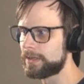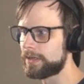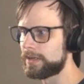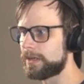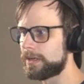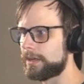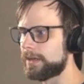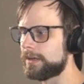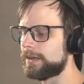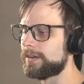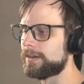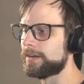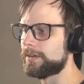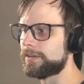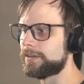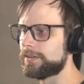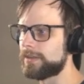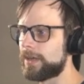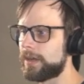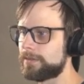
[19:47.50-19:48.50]
Uh,
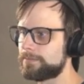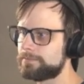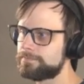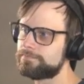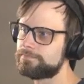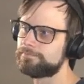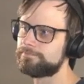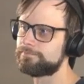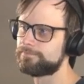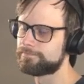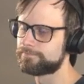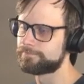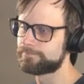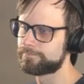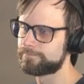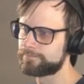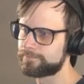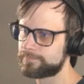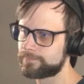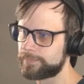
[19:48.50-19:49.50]
yeah.
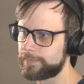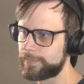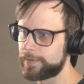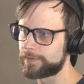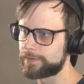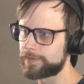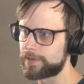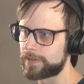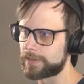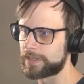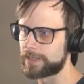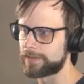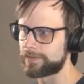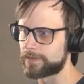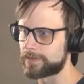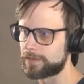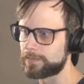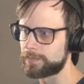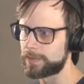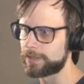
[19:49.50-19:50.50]
Looks like that's
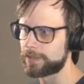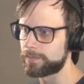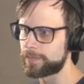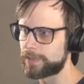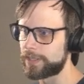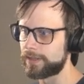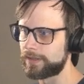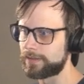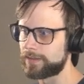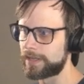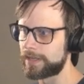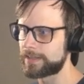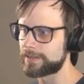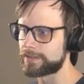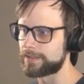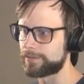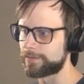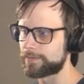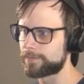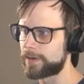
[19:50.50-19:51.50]
going to be the play. That
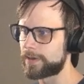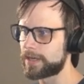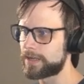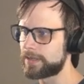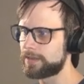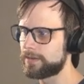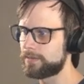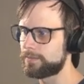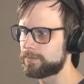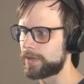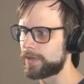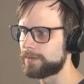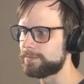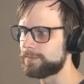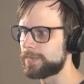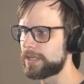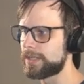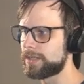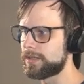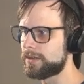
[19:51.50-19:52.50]
is fine by
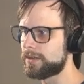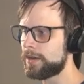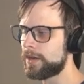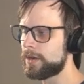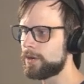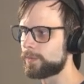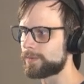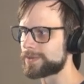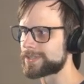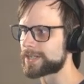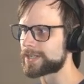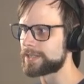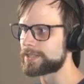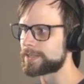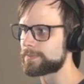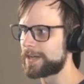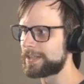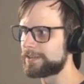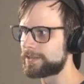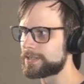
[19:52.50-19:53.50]
me. What's nice
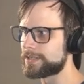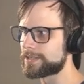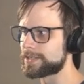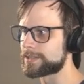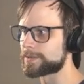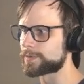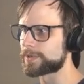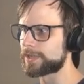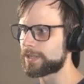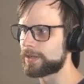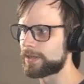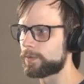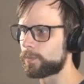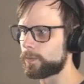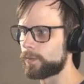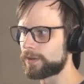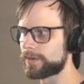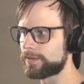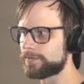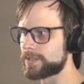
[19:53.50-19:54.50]
about this is we're getting
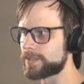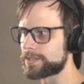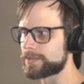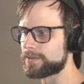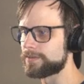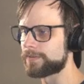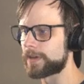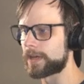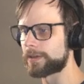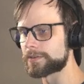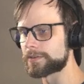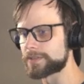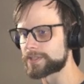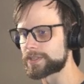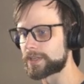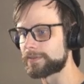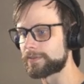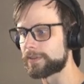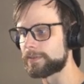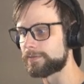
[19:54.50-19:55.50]
one of the two foundries
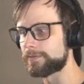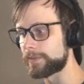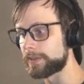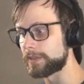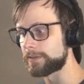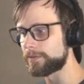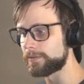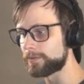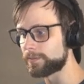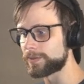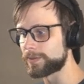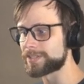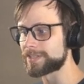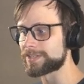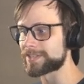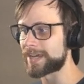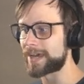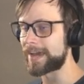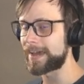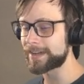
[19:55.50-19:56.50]
off the field, which
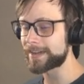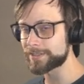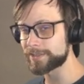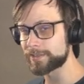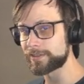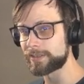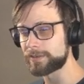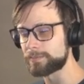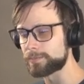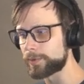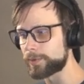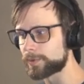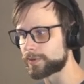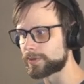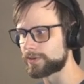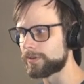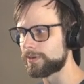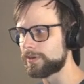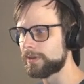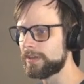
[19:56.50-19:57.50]
is actually
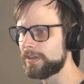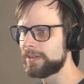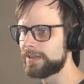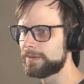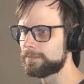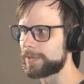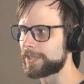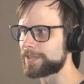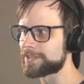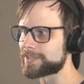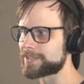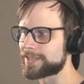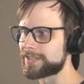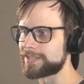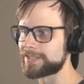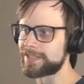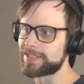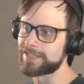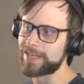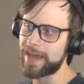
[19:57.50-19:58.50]
important because they
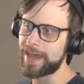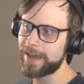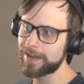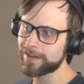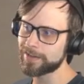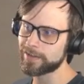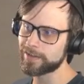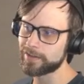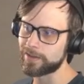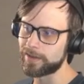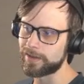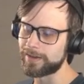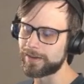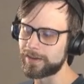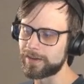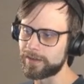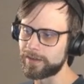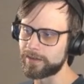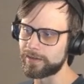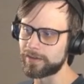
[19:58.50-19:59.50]
stack,
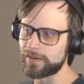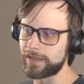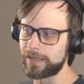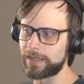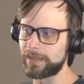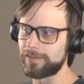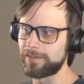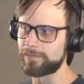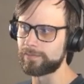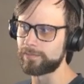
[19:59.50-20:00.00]
uh, and